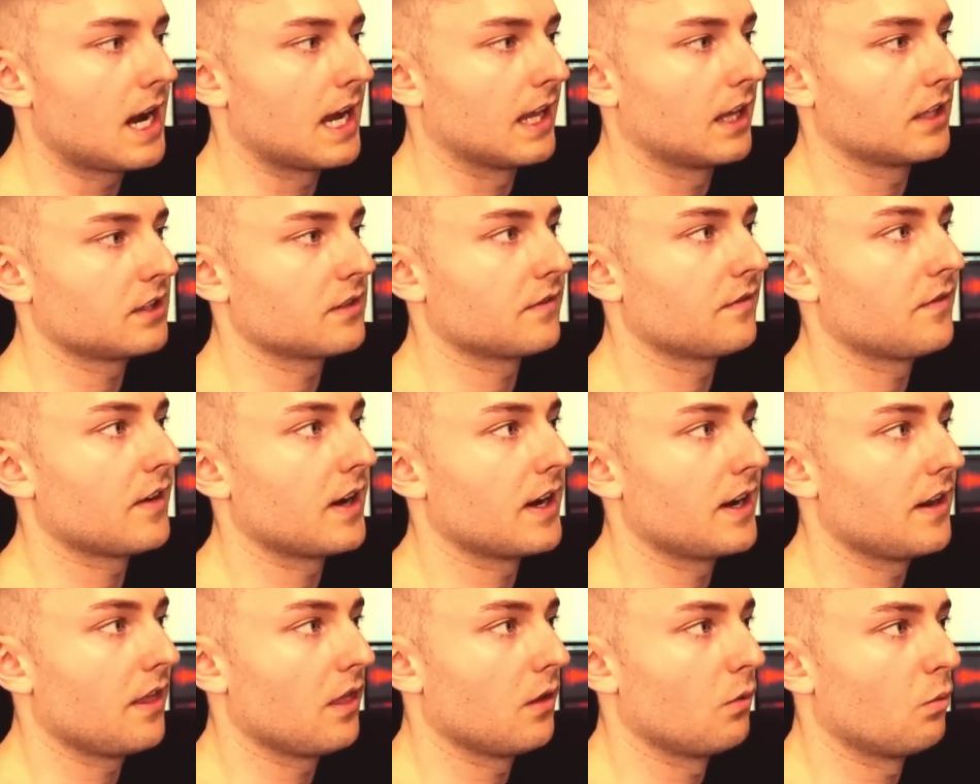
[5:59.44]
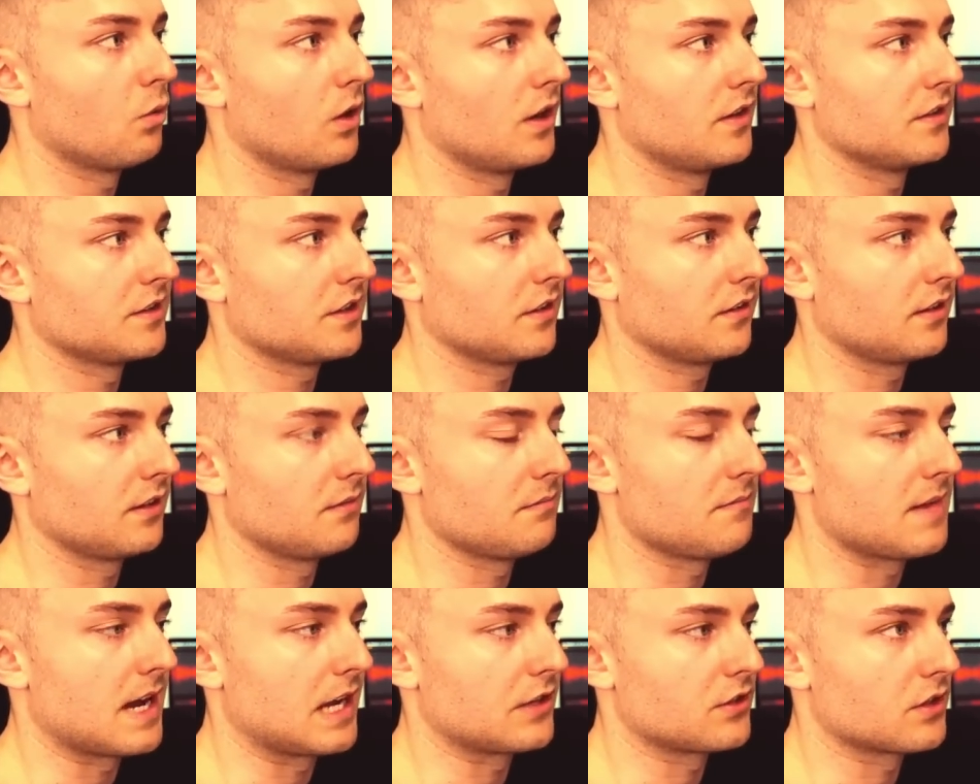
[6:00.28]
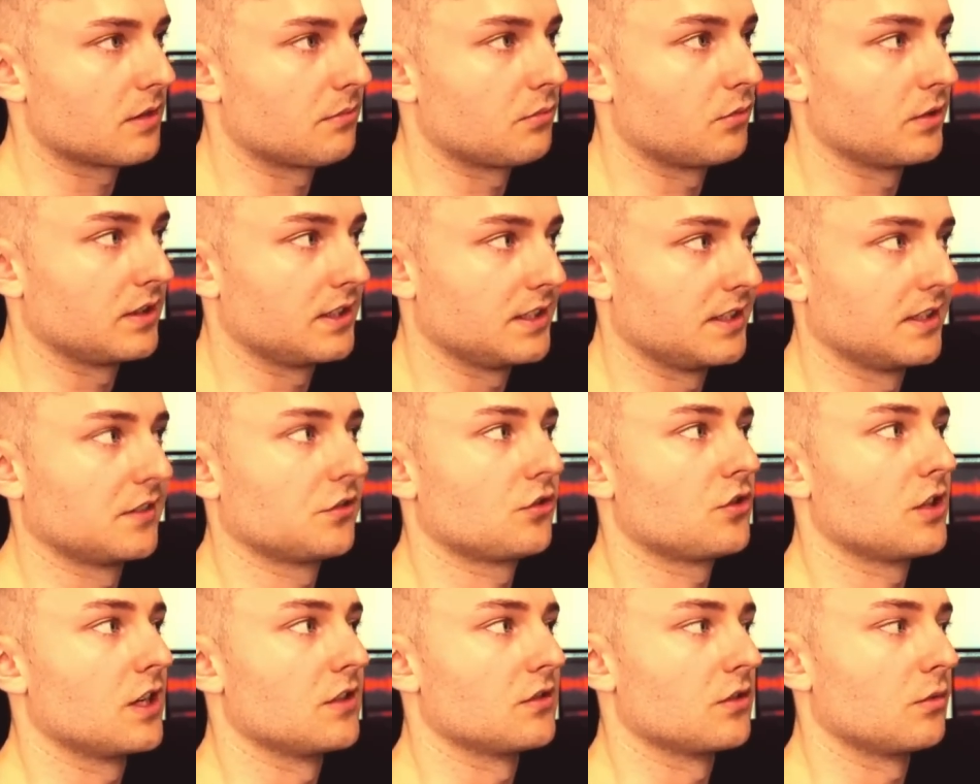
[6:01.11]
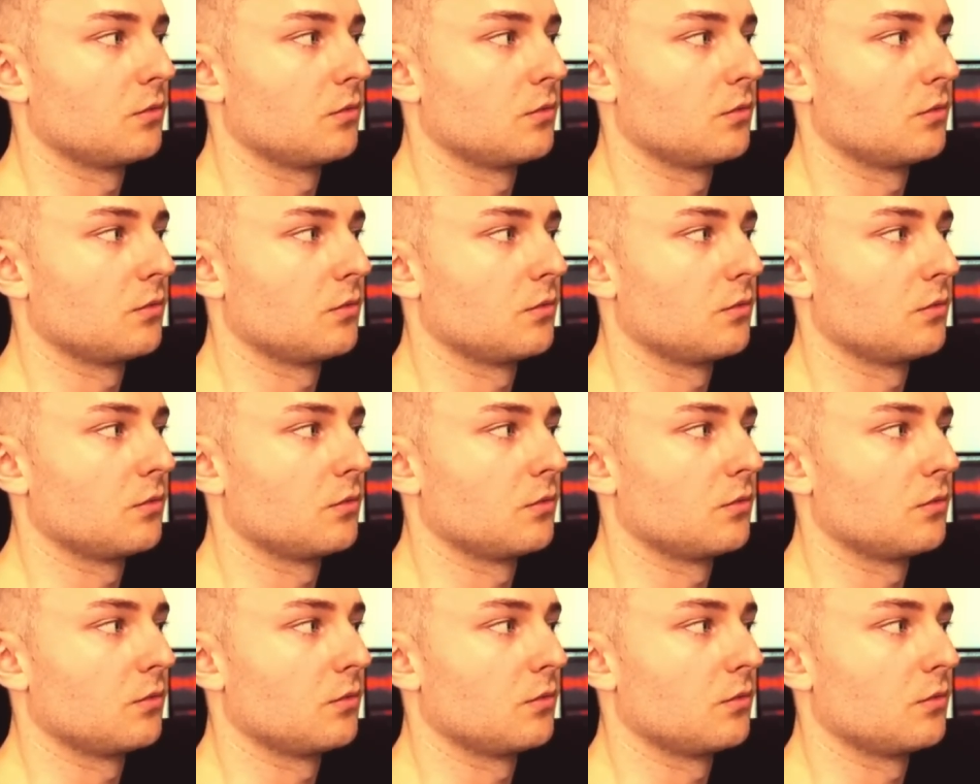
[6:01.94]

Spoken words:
I like to find the ones that match up with the exchange